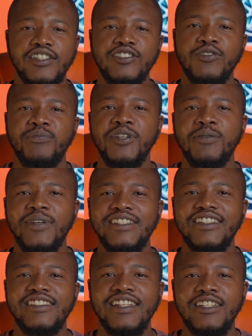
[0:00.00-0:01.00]
So pretty much
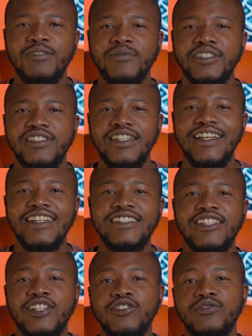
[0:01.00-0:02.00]
a settlement is
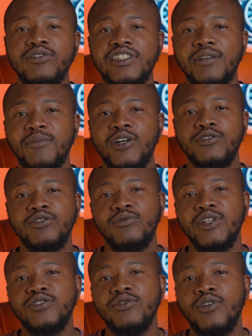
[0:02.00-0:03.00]
a reduced amount on
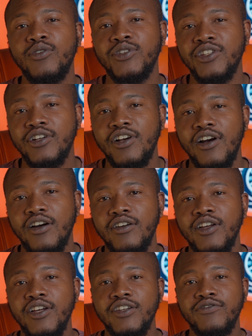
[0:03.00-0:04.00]
what you owe on the car
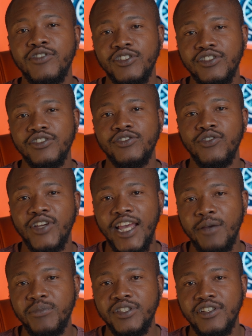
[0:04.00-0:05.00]
versus your
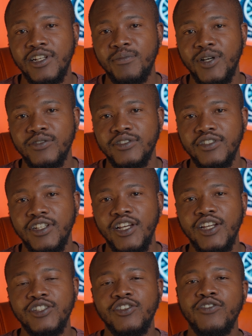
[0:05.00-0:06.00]
capital amount.
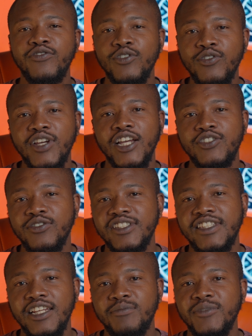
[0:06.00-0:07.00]
So if you look at your
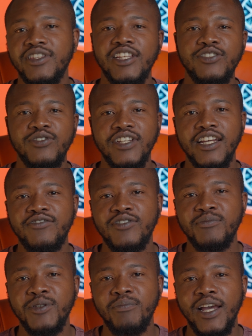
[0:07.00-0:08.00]
statement that you get
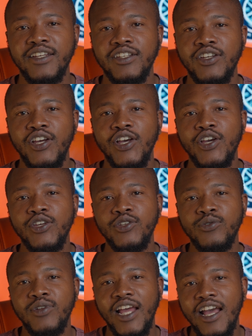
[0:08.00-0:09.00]
from the bank,
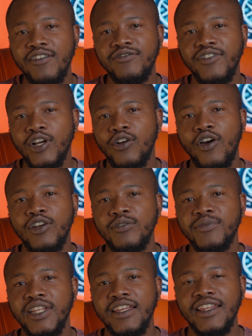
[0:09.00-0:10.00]
you'll have a
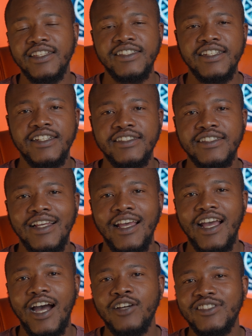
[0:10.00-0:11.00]
column there that says
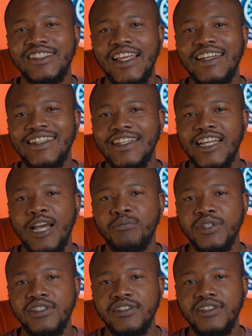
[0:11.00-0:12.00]
outstanding
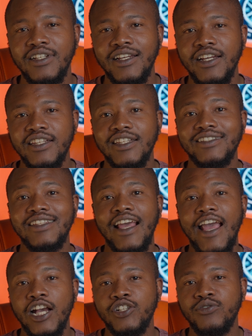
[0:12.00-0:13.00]
capital. That's
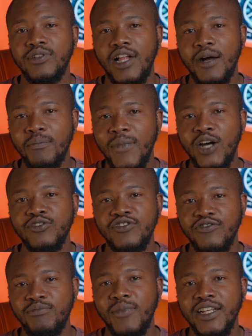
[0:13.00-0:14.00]
the actual amount
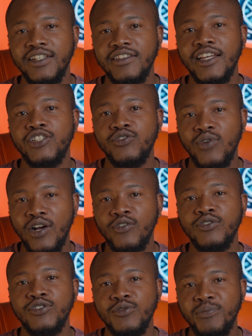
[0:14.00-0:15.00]
of money that you are
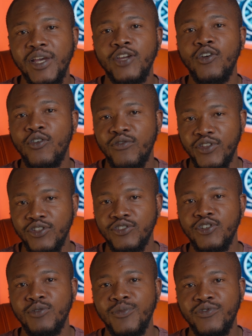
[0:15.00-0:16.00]
going to pay over the
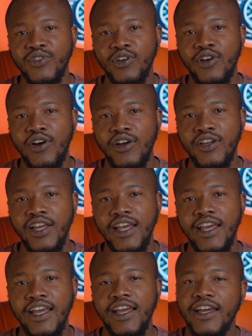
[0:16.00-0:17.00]
term of the car.
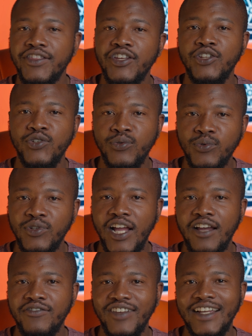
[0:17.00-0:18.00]
And then you will
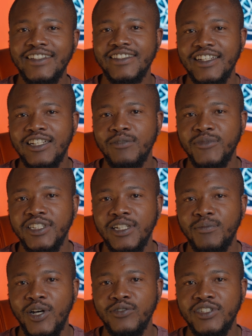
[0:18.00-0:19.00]
have settlement
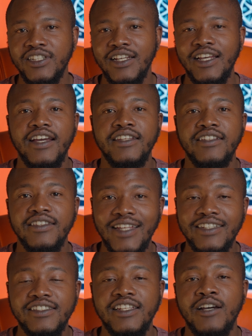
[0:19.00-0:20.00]
amount, and
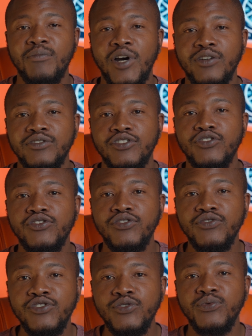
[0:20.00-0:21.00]
that's the amount.
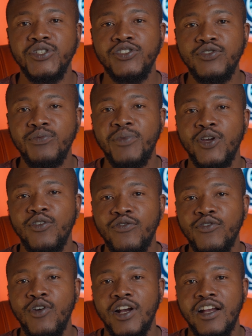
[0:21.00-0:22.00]
Should you wish to pay
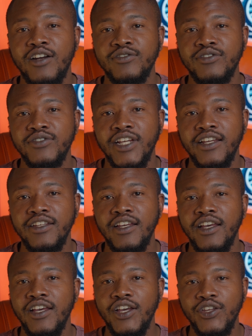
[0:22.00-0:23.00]
off your account today,
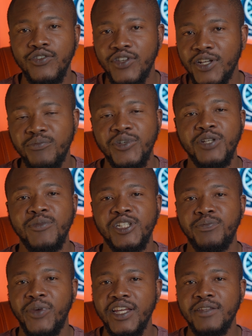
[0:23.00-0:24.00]
you can pretty
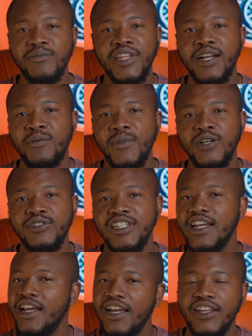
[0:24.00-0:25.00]
much pay them that amount,
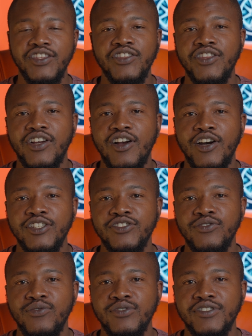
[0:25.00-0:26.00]
and then the car is
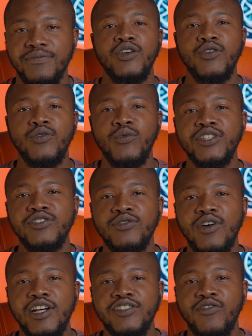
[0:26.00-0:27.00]
yours. When to
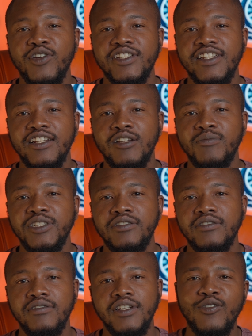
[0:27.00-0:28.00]
ask for a settlement?
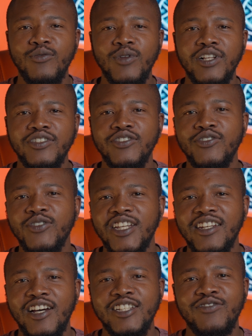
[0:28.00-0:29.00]
Well, you can
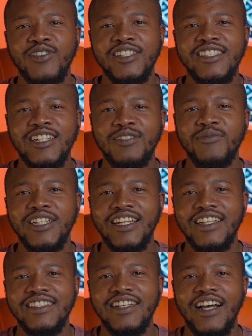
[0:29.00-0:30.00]
ask for a settlement
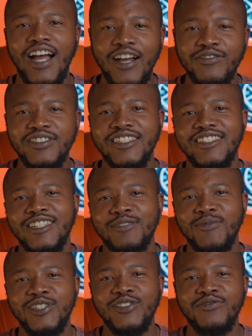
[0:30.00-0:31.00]
letter after 6
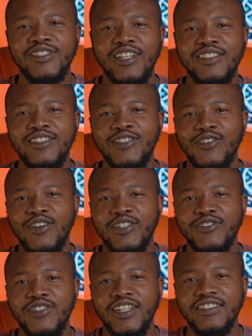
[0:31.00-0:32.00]
months you've started the
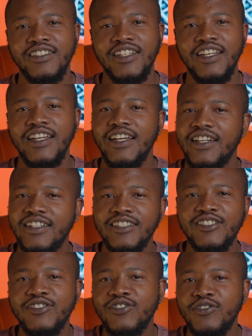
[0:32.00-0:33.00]
contract.
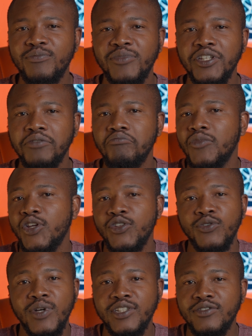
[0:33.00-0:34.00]
Reasons could be
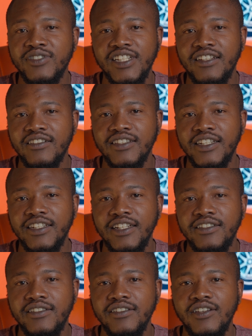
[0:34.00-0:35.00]
you want to settle the
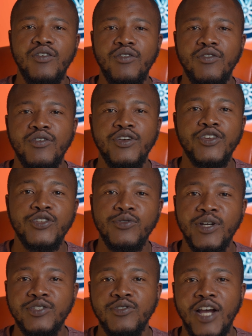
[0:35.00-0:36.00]
debt, or you
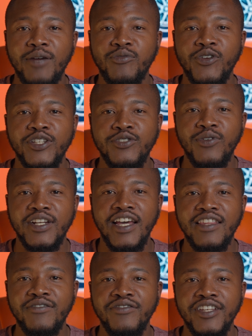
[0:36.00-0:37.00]
want to upgrade to
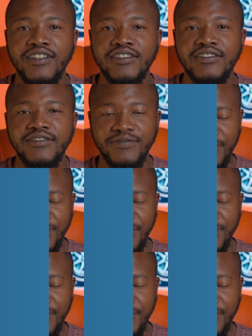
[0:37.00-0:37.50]
another vehicle.